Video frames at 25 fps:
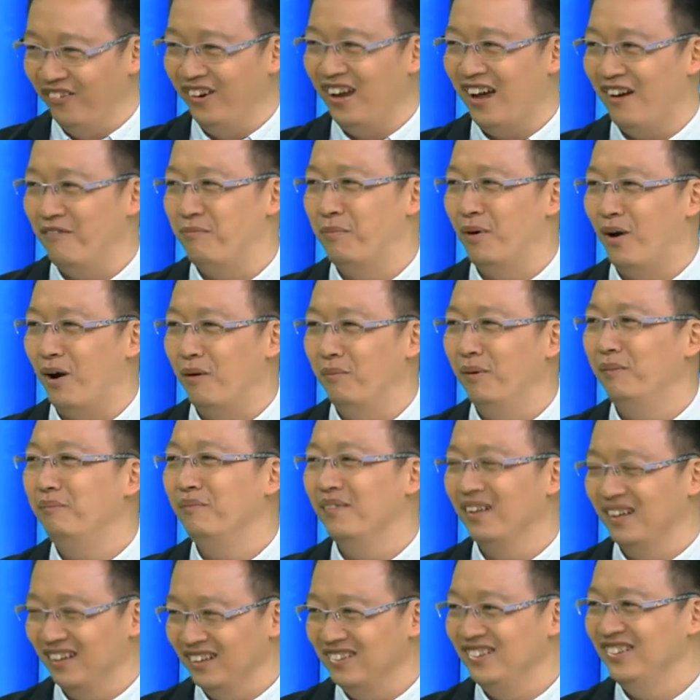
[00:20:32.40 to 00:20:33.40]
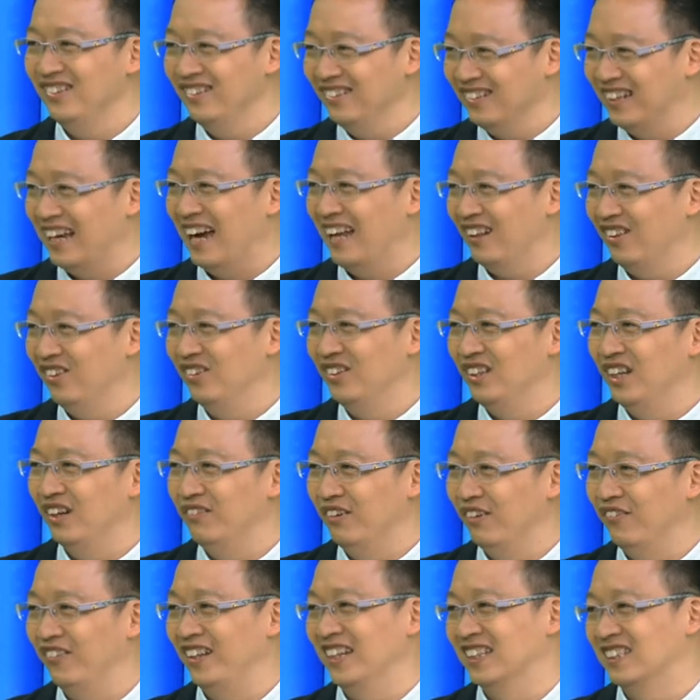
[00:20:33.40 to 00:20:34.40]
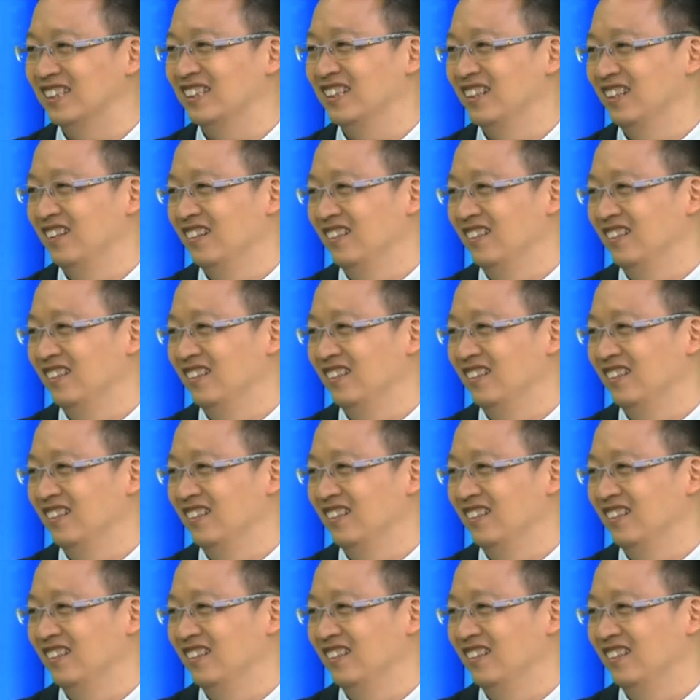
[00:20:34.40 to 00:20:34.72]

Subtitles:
we have problem, you got to deal with this.